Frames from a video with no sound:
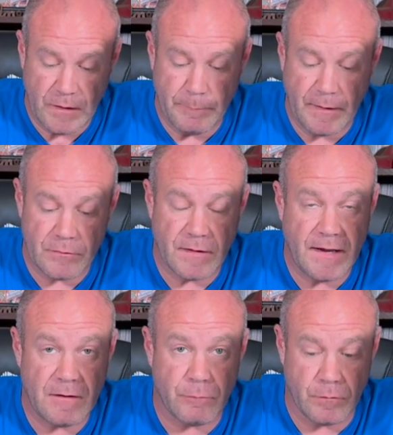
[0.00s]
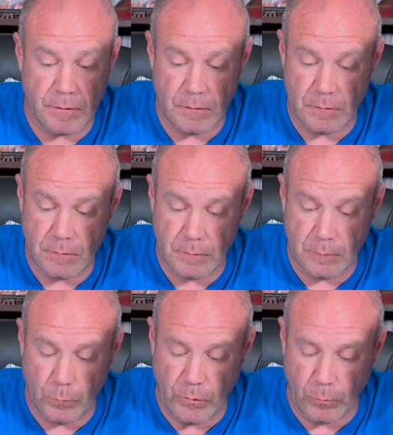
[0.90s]
we were on day one
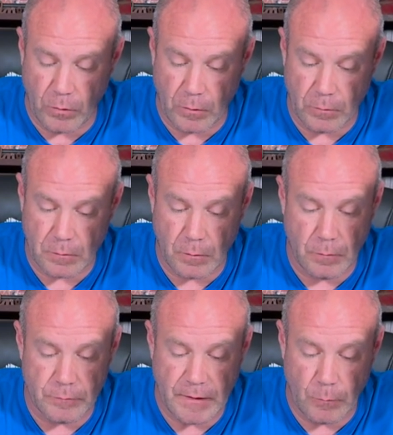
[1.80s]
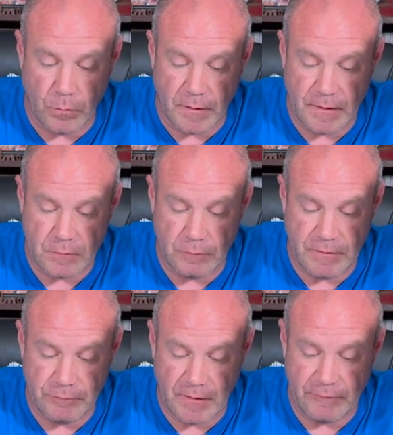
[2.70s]
at 255. He got 5 at,
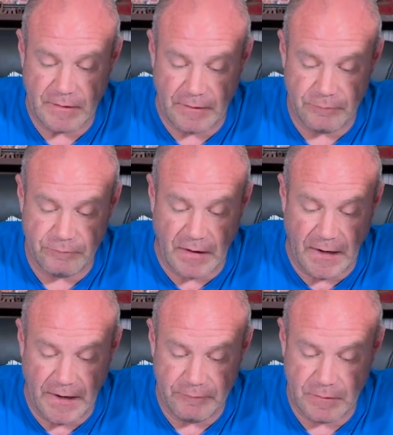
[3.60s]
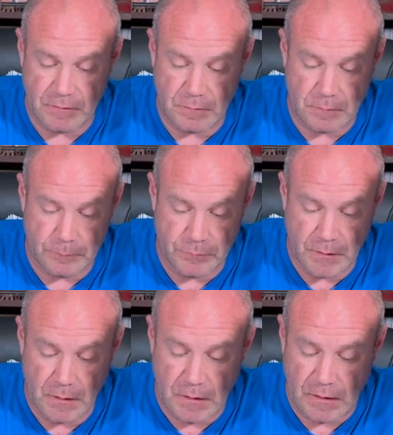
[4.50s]
and so let's see if he
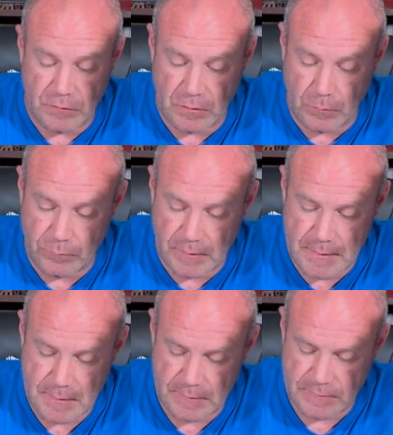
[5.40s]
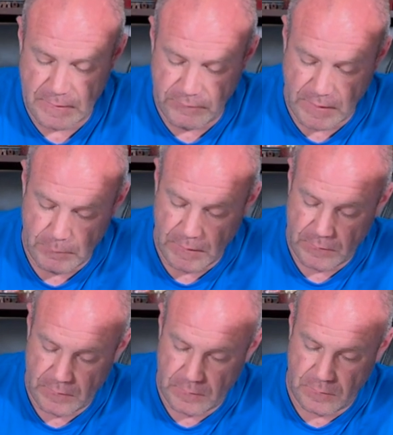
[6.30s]
can miss. So nope. Then he went
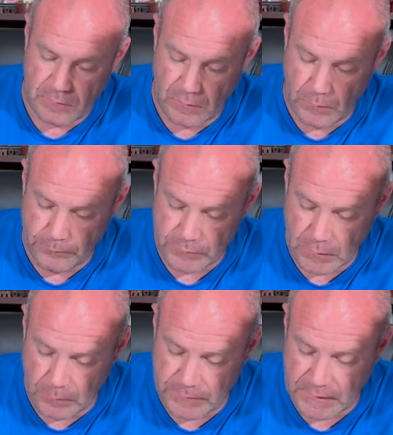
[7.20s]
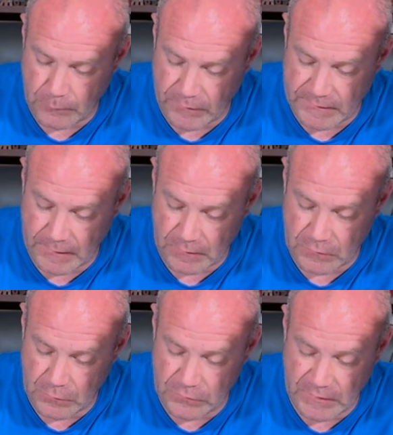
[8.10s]
down to 260
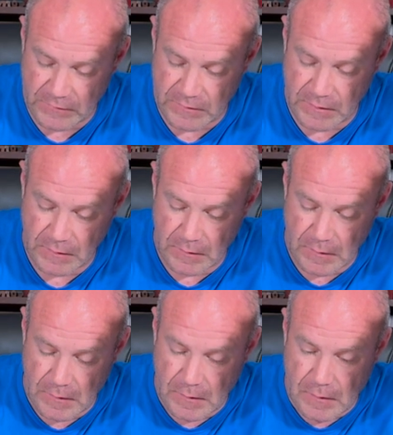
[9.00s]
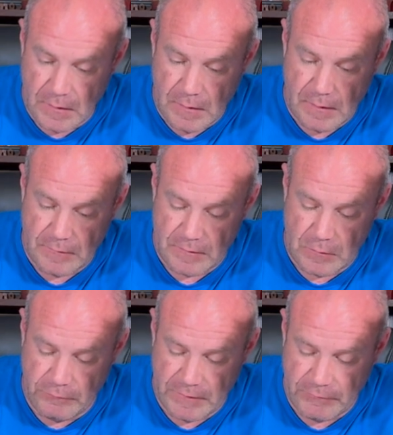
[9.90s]
instead of 255, and he got 25. So I said,
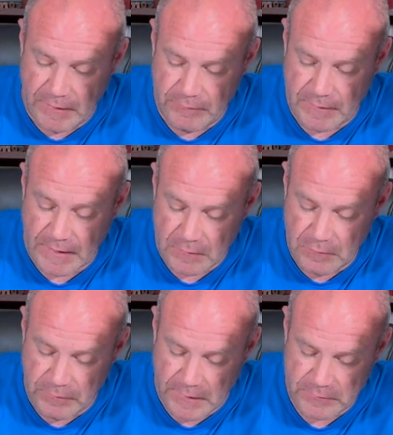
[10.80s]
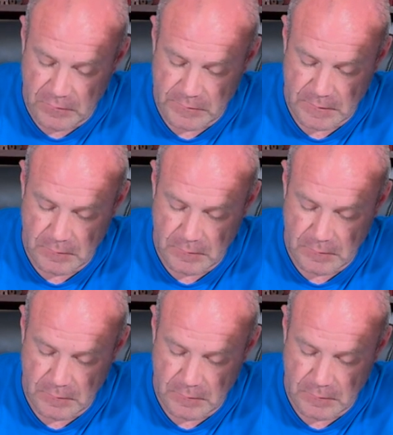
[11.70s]
okay. Next workout,